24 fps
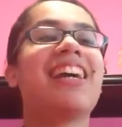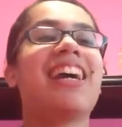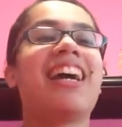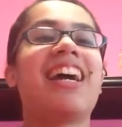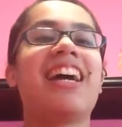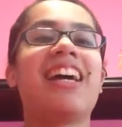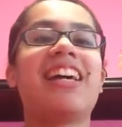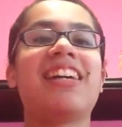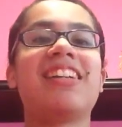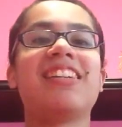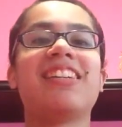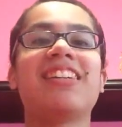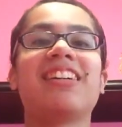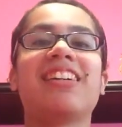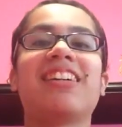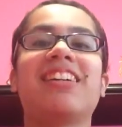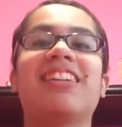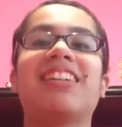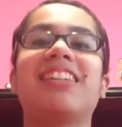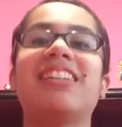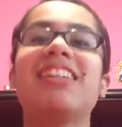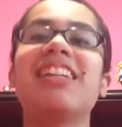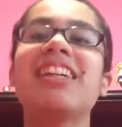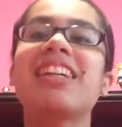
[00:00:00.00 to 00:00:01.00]
and
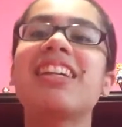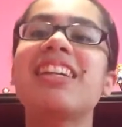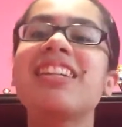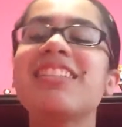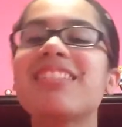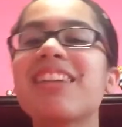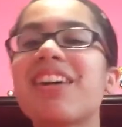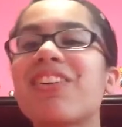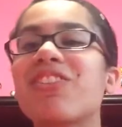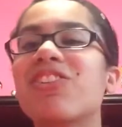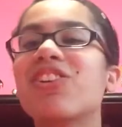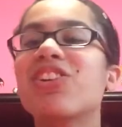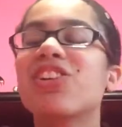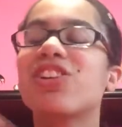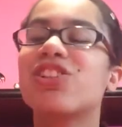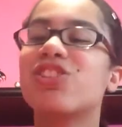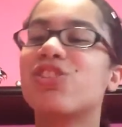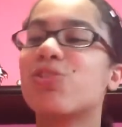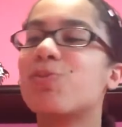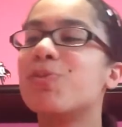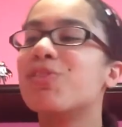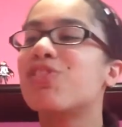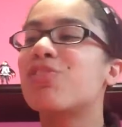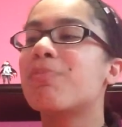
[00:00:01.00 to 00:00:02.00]
Nick, he's not really
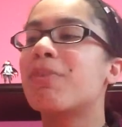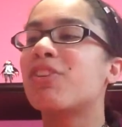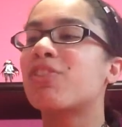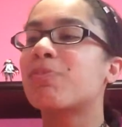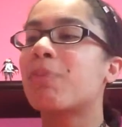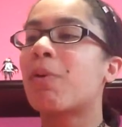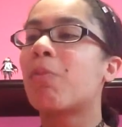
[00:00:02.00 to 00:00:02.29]
doing too much,